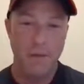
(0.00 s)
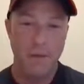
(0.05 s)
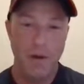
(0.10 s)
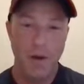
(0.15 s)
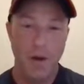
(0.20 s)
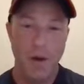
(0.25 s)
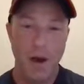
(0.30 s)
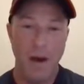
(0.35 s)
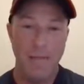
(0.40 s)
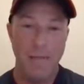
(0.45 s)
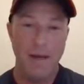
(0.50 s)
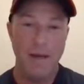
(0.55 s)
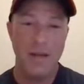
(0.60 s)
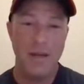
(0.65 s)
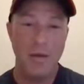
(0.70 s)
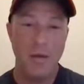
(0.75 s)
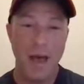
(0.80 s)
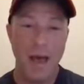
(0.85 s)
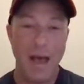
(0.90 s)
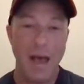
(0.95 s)
Know how many
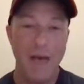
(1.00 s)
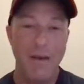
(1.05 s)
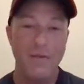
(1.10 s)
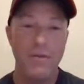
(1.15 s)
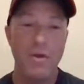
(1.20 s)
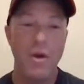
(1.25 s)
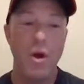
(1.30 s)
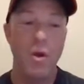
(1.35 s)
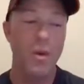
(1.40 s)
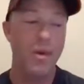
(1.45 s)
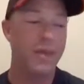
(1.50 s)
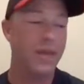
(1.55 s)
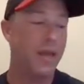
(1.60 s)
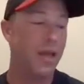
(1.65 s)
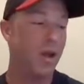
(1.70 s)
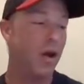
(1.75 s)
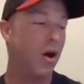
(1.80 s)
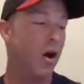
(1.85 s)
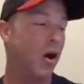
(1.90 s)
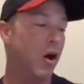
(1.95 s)
you have, know what
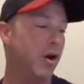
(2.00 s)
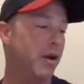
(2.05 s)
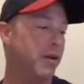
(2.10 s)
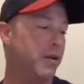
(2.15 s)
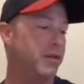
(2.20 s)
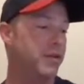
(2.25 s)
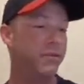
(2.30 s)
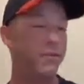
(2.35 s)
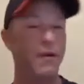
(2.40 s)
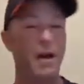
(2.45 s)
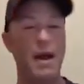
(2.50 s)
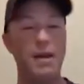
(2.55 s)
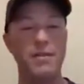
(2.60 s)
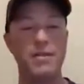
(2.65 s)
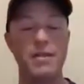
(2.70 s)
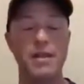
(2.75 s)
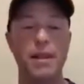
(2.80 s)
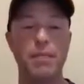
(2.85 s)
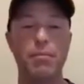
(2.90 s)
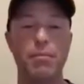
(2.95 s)
they are. It's a
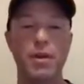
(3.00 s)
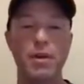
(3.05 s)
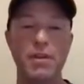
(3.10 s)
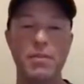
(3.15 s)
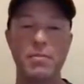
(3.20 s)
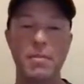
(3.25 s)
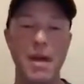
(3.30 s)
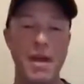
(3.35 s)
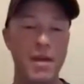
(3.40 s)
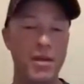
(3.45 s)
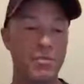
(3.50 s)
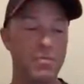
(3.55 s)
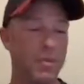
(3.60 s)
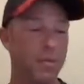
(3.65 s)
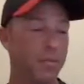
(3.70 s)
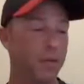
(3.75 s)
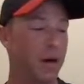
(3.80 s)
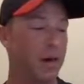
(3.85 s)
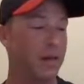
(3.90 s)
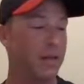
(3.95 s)
5-step risk
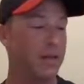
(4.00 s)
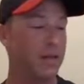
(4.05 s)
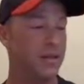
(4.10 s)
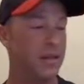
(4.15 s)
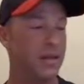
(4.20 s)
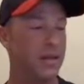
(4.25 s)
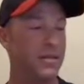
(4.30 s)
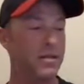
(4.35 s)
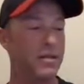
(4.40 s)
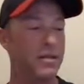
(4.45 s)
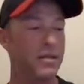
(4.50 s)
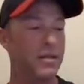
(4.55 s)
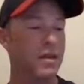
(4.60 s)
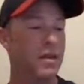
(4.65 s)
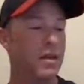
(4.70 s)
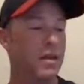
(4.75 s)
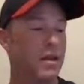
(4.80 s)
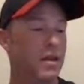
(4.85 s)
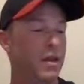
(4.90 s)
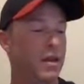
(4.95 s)
management process.
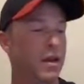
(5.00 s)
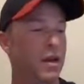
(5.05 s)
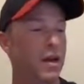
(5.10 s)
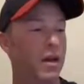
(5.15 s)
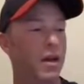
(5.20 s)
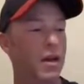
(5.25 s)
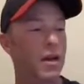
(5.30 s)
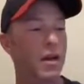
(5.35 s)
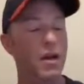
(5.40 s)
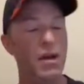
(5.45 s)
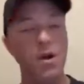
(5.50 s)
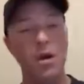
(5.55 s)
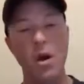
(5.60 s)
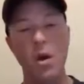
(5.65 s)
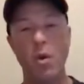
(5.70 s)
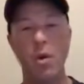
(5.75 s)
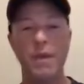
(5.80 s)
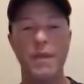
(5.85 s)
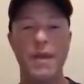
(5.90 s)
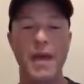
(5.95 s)

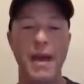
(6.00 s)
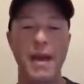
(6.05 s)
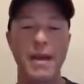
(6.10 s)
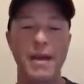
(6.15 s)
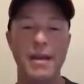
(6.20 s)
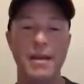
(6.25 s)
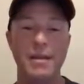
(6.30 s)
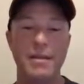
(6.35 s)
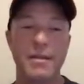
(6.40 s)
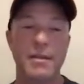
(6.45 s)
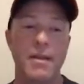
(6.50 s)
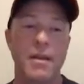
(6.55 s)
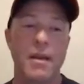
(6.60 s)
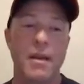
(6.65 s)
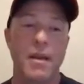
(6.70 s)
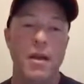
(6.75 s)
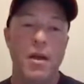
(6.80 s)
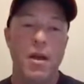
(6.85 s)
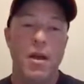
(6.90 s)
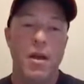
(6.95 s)
Know what that is.
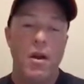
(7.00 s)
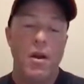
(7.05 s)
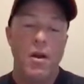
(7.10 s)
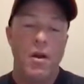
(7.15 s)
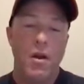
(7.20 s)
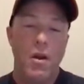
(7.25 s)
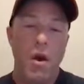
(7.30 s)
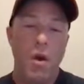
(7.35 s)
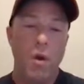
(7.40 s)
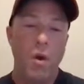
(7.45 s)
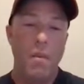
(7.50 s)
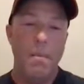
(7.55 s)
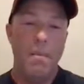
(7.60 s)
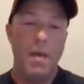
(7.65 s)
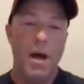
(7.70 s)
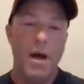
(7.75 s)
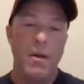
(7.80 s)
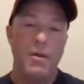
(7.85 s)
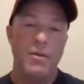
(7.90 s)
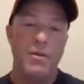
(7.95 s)
Know what
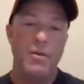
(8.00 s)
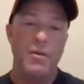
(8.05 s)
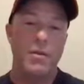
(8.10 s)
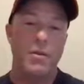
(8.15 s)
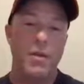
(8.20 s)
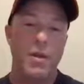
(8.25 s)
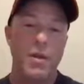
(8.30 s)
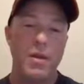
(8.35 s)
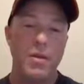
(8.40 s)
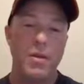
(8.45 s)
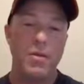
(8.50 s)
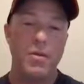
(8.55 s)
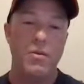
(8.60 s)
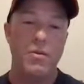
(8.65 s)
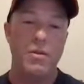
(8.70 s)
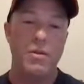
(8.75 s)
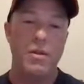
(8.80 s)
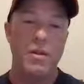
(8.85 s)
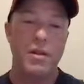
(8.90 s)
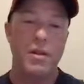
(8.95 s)
models that we
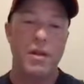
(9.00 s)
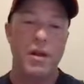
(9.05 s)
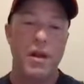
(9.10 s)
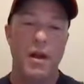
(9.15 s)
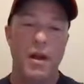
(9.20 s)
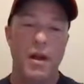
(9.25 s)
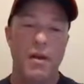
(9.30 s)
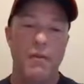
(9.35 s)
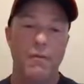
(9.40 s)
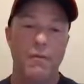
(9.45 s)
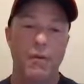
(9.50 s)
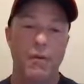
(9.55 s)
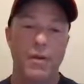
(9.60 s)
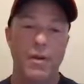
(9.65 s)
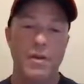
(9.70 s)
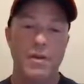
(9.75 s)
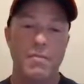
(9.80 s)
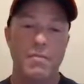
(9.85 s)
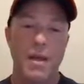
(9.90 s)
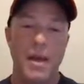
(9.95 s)
use for
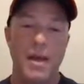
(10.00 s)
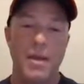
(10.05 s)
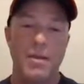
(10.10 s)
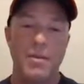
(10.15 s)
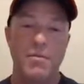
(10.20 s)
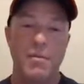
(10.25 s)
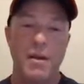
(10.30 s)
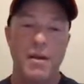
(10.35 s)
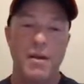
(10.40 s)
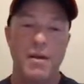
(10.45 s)
risk management.